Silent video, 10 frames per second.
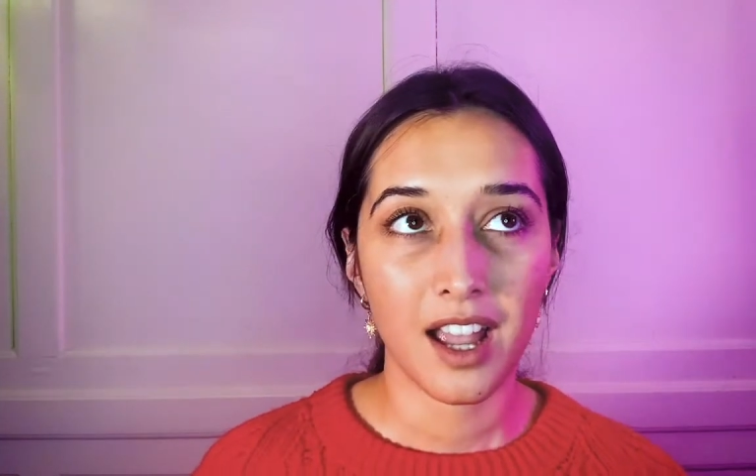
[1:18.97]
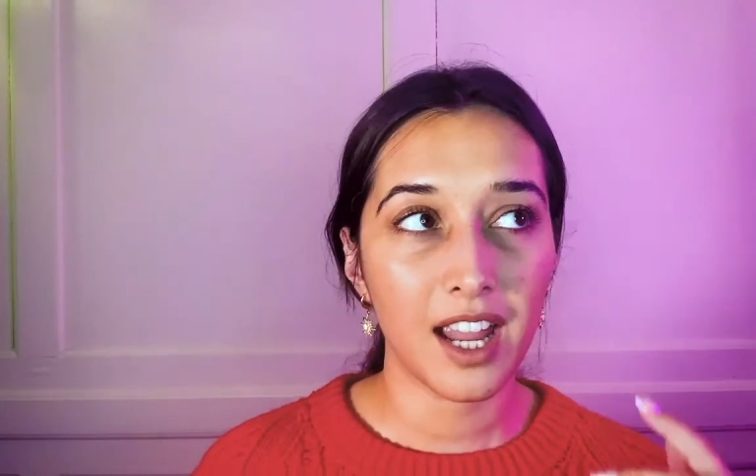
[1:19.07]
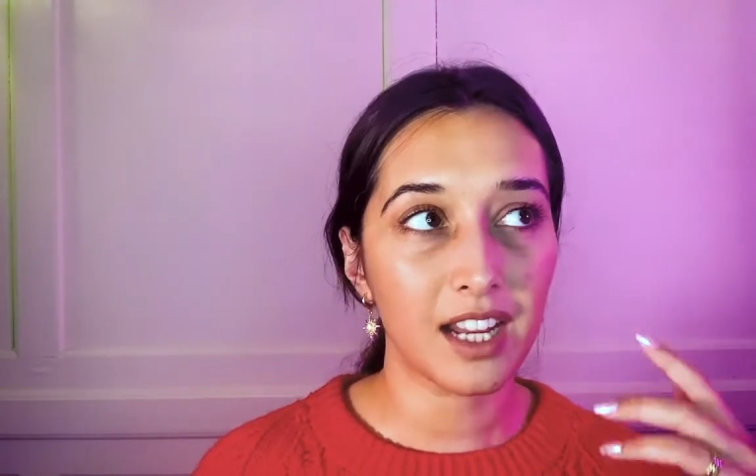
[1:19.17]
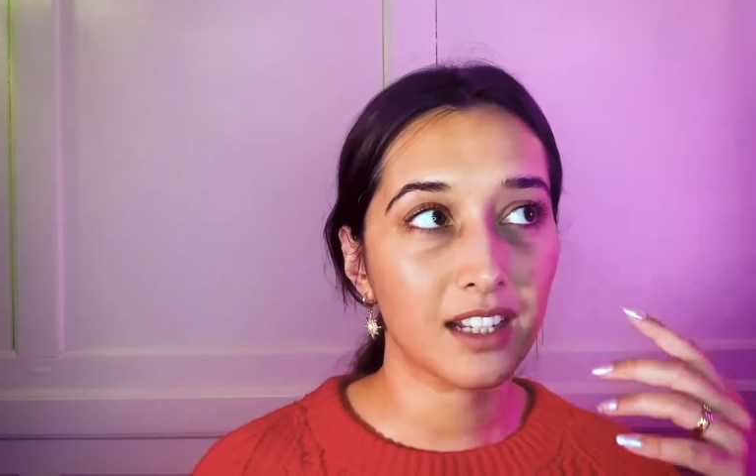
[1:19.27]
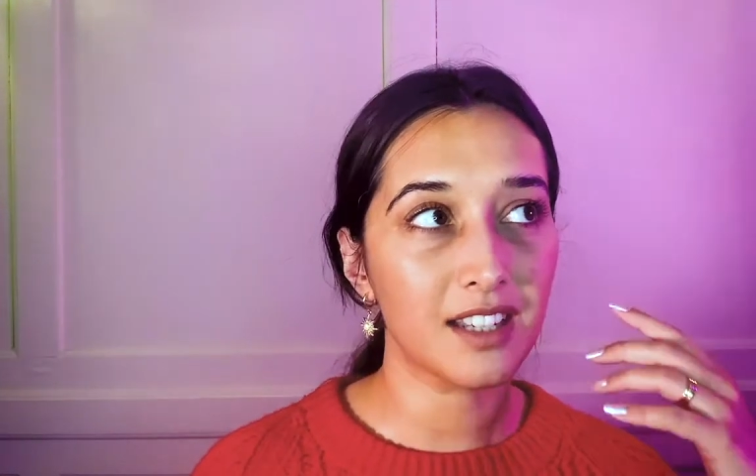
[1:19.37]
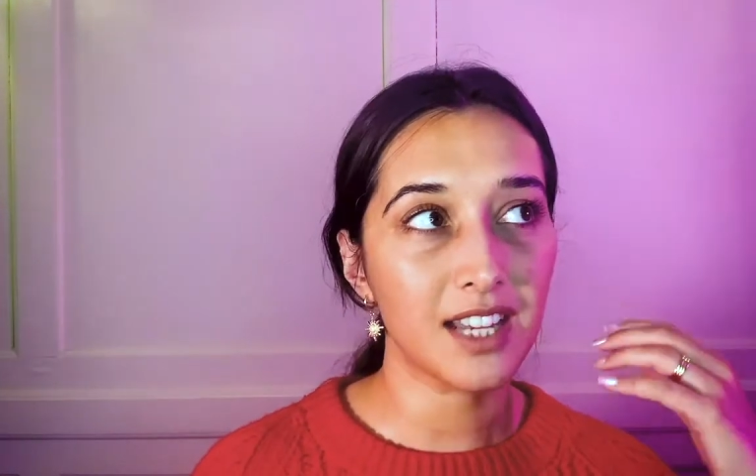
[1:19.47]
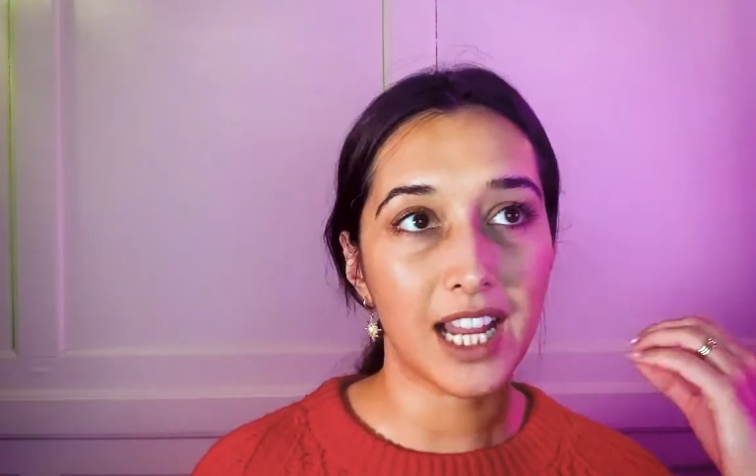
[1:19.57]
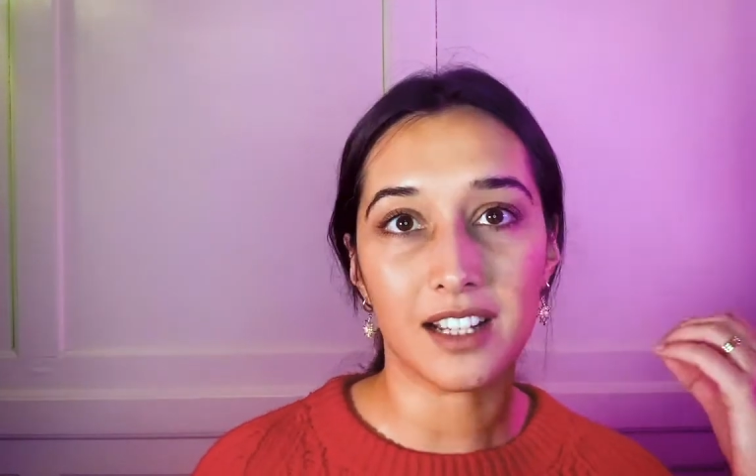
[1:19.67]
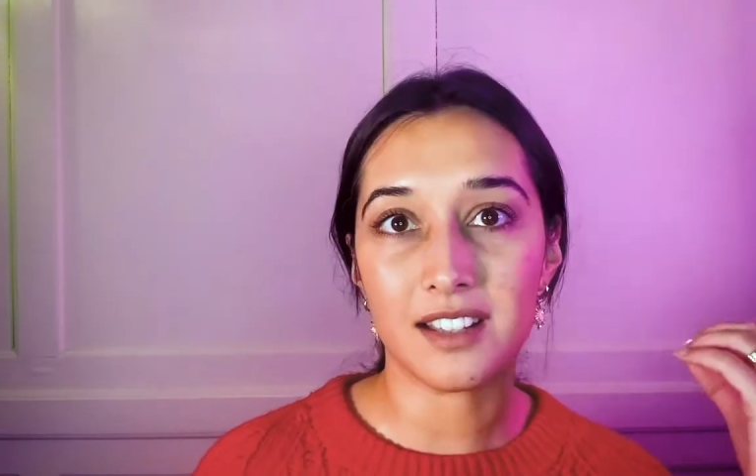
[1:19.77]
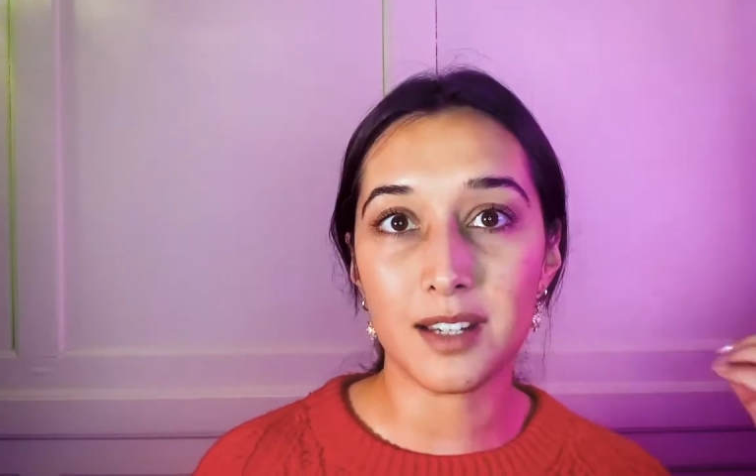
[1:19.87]
It can
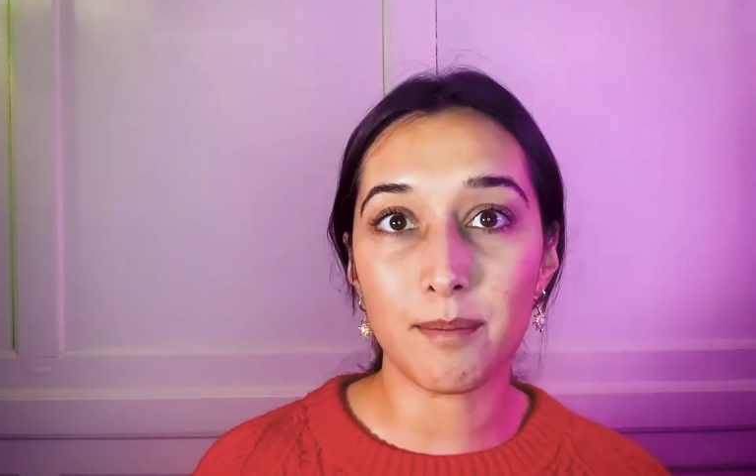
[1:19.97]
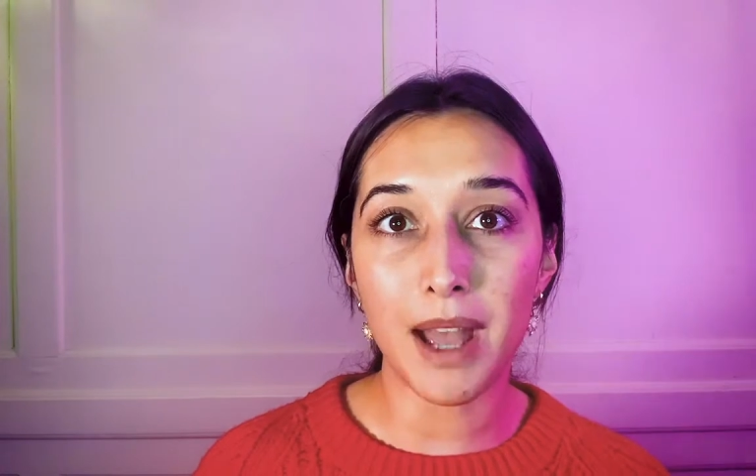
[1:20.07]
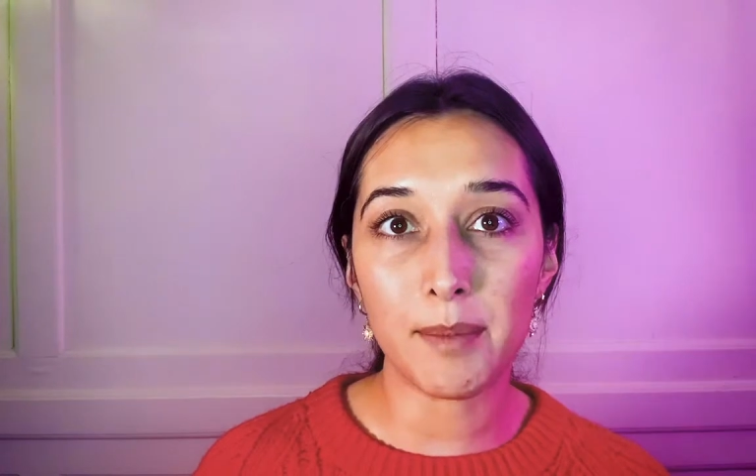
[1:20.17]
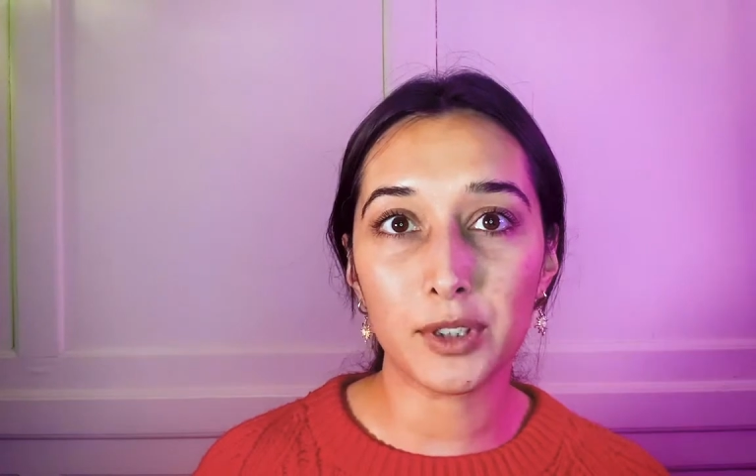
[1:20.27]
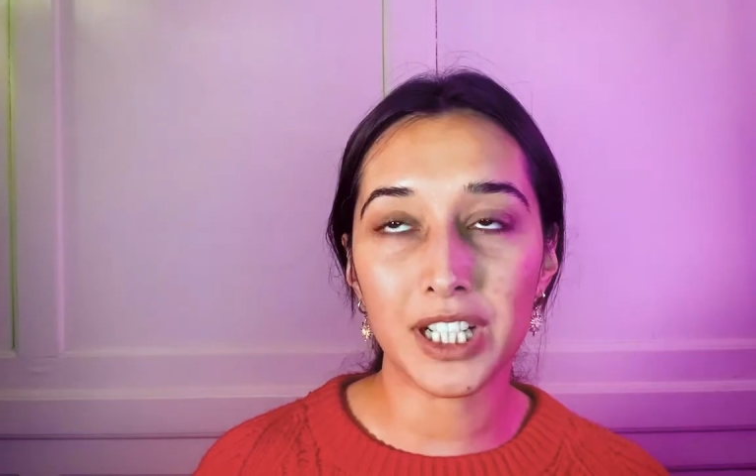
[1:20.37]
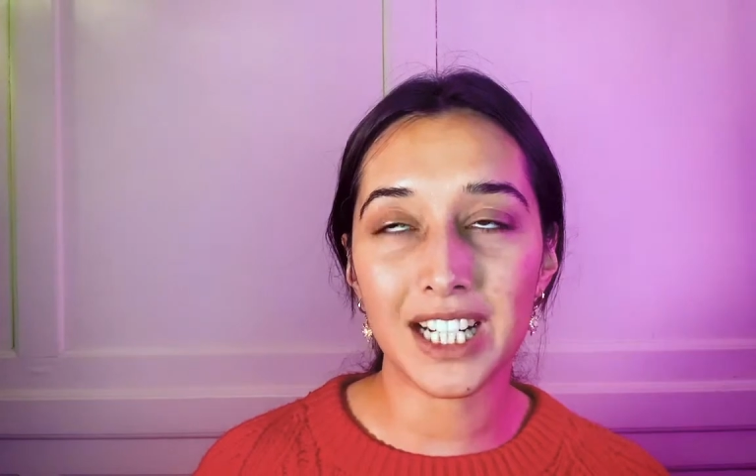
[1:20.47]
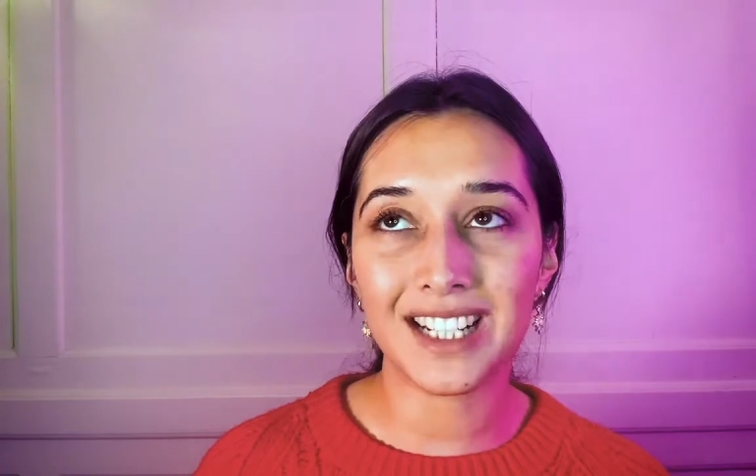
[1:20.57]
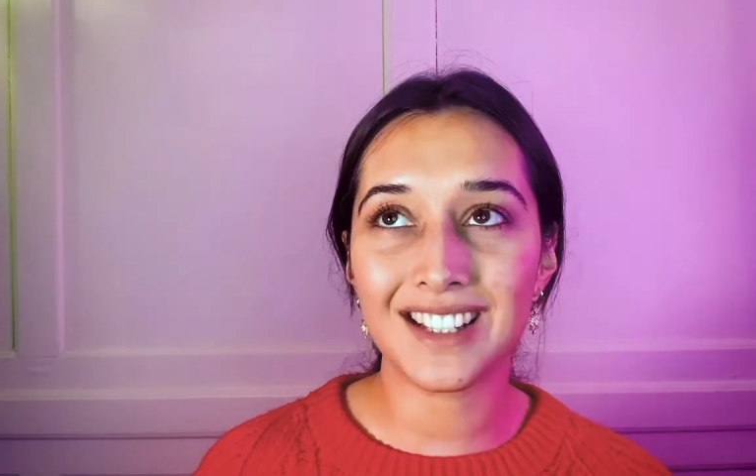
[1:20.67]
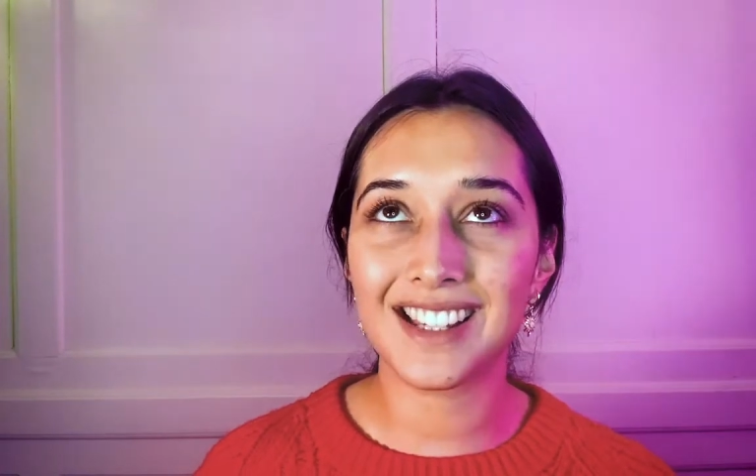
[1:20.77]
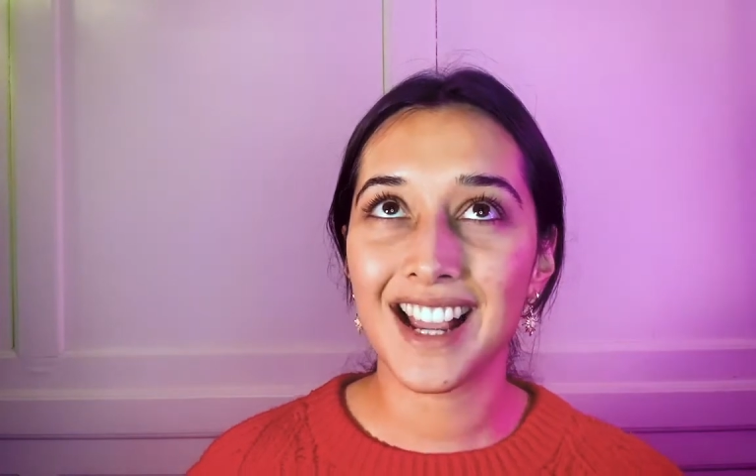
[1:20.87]
take us to
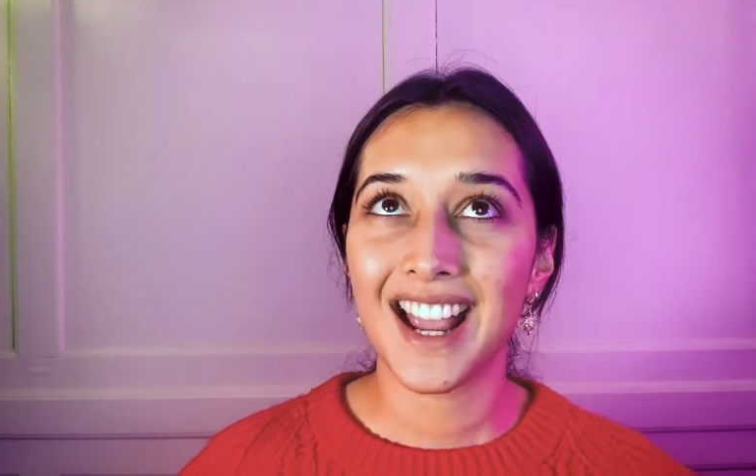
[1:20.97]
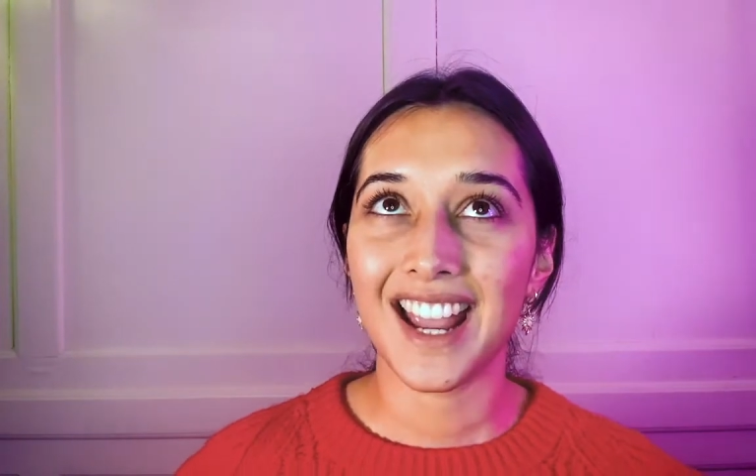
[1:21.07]
memories.